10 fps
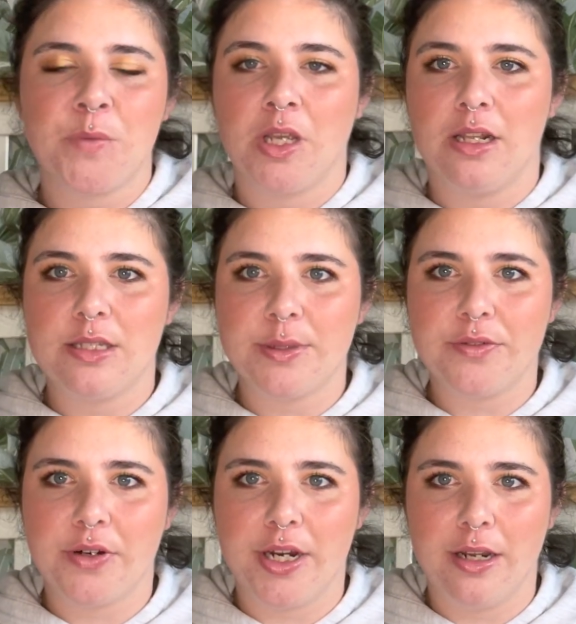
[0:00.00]
This one's
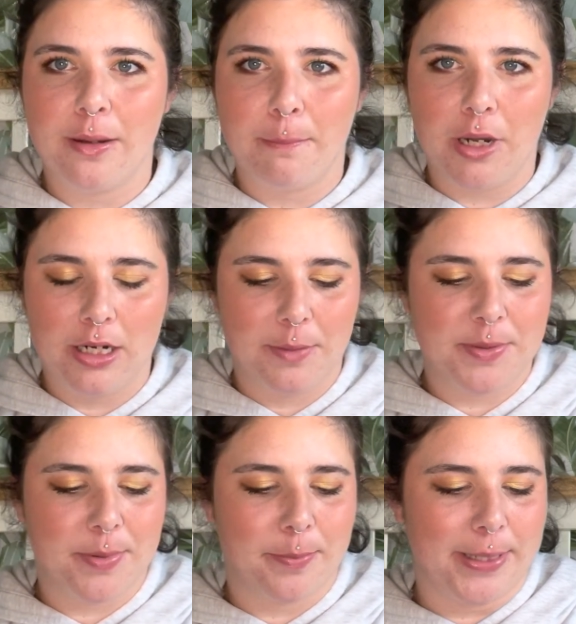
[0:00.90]
very My Lips
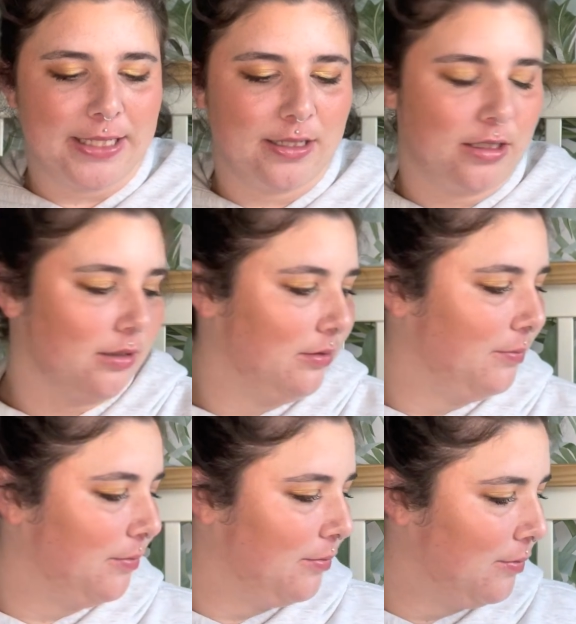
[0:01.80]
But Better
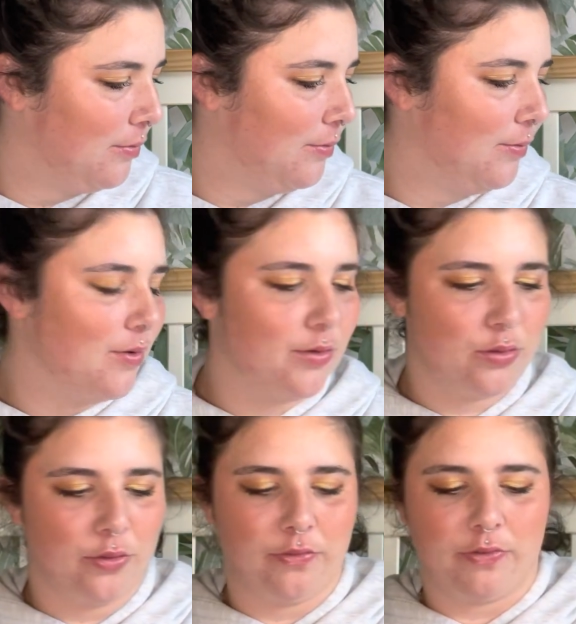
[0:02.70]

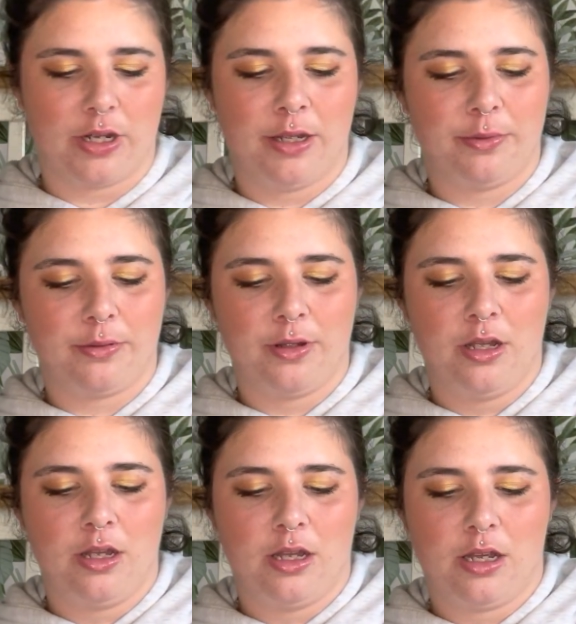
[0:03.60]
sort of vibe,
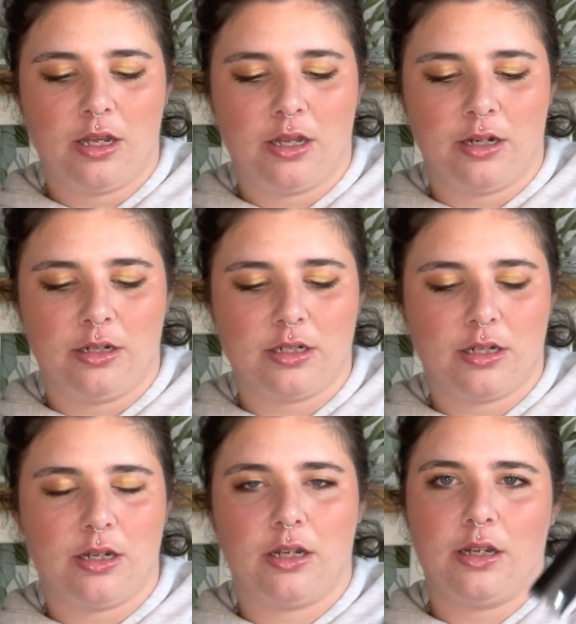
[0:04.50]
and
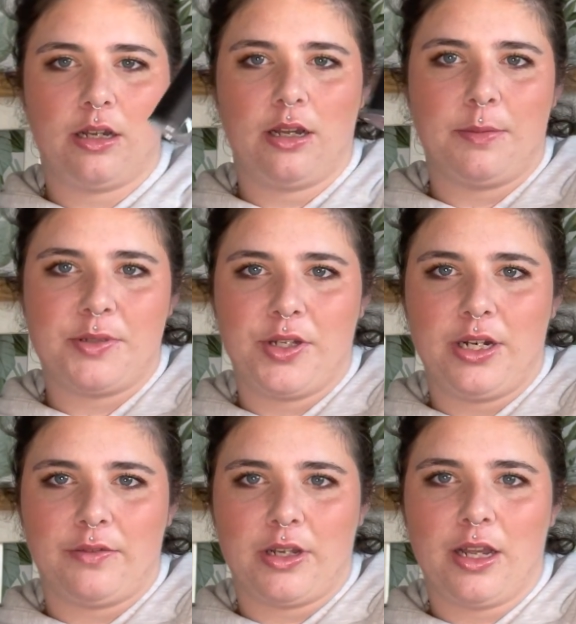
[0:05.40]
I absolutely
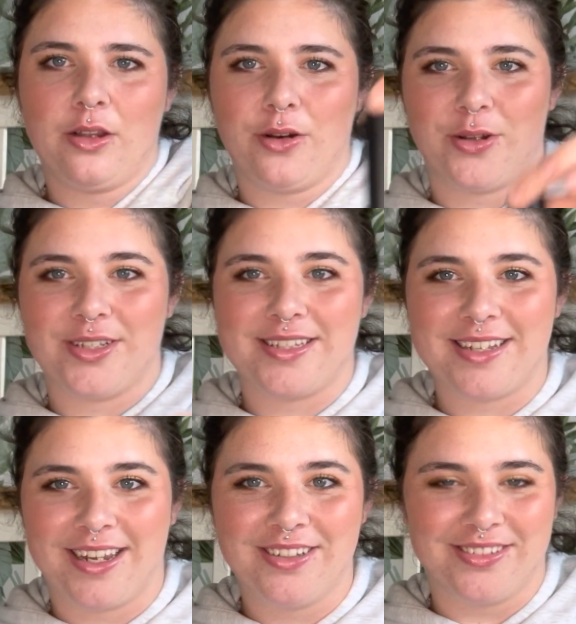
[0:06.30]
love it. I got it on
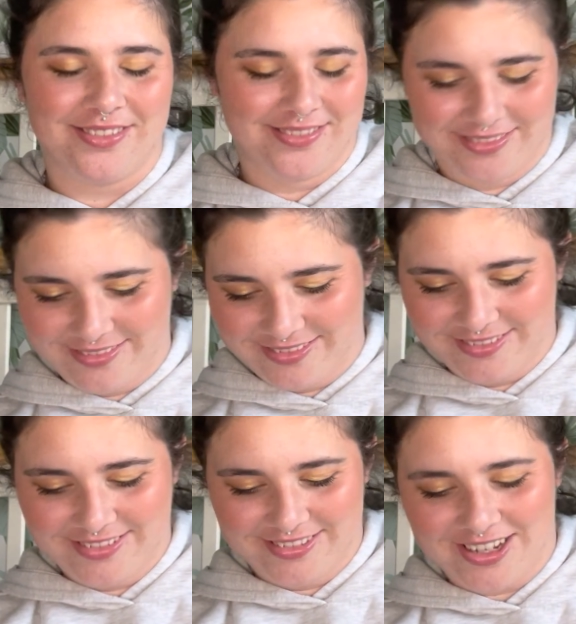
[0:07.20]
sale.
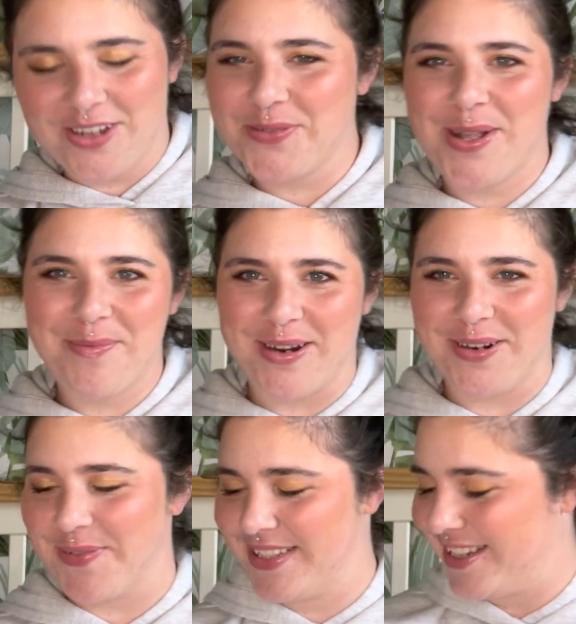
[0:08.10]
I was well proud
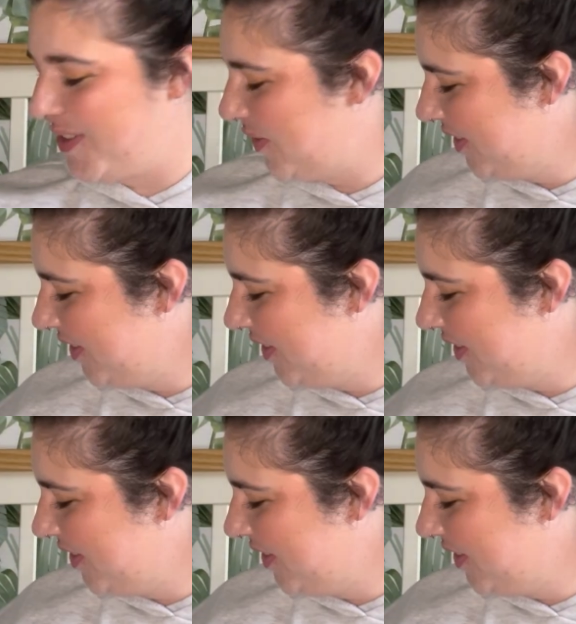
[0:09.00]
of myself.